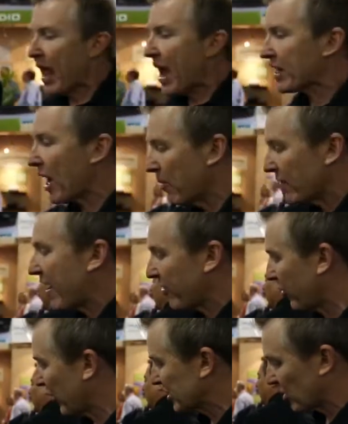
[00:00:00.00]
A couple of
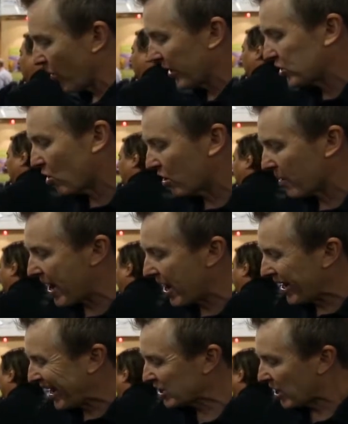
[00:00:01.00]
other things that we talk
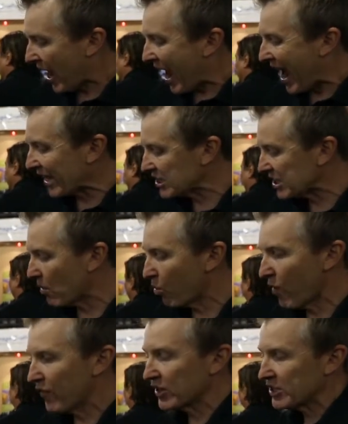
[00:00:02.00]
about is our
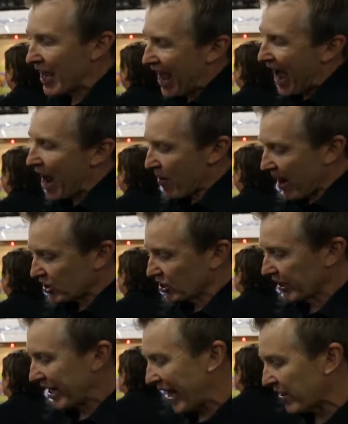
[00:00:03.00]
subwoofers are
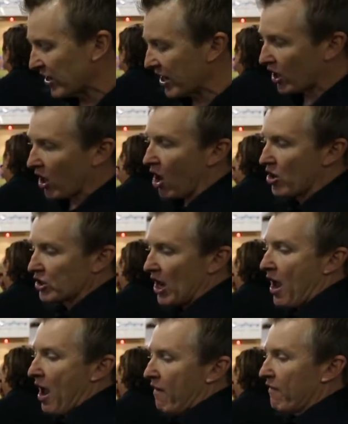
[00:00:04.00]
actually in the
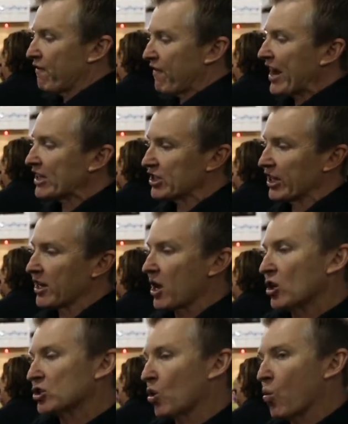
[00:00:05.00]
enclosure facing
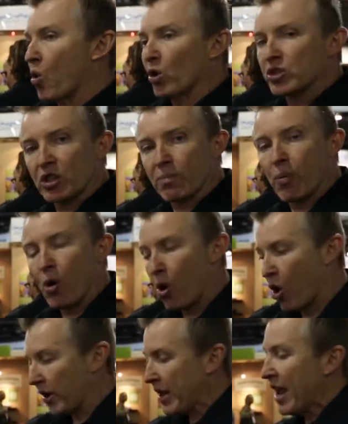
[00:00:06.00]
towards the
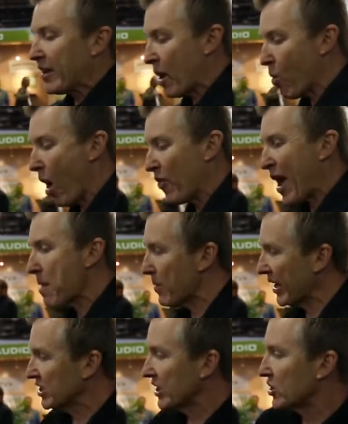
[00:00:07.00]
port. Now what that
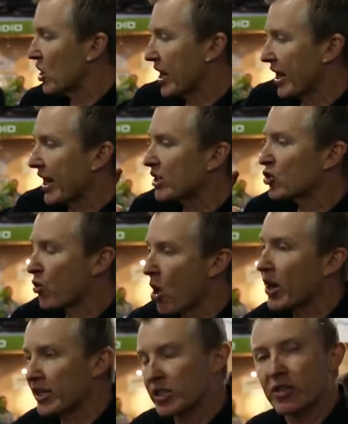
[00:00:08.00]
means is the
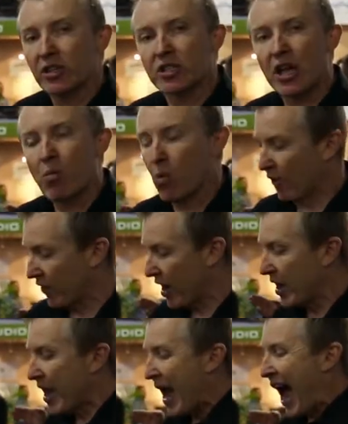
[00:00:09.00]
electronics in the subwoofer
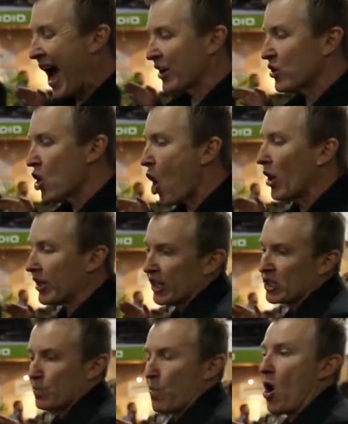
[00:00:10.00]
are not
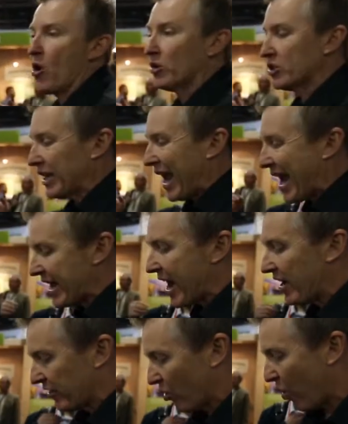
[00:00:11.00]
exposed and
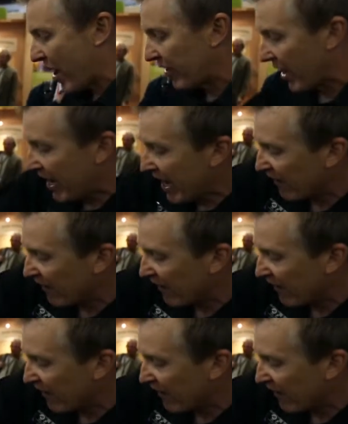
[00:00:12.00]
out in the weather.